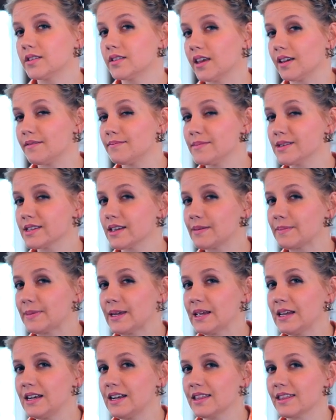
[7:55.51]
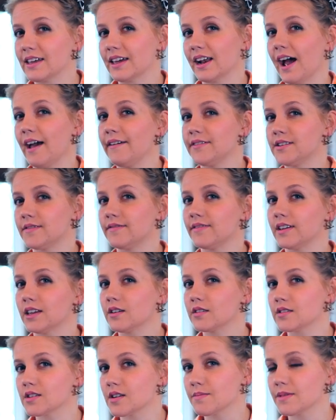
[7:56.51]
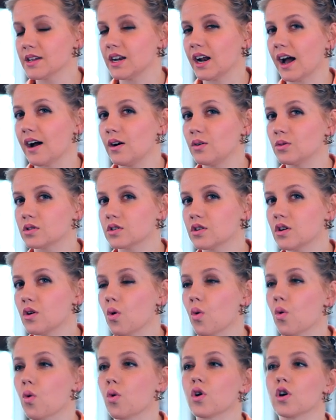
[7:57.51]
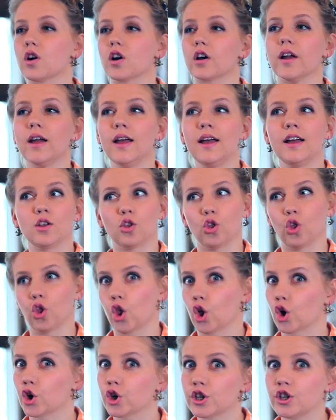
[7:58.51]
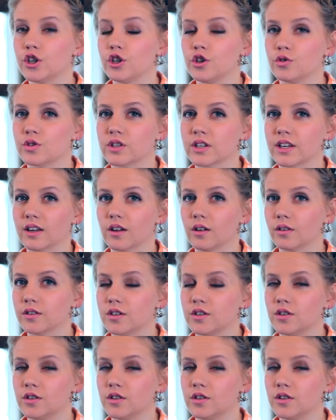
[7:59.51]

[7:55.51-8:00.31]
Give me something that I have to figure something out or learn a new skill to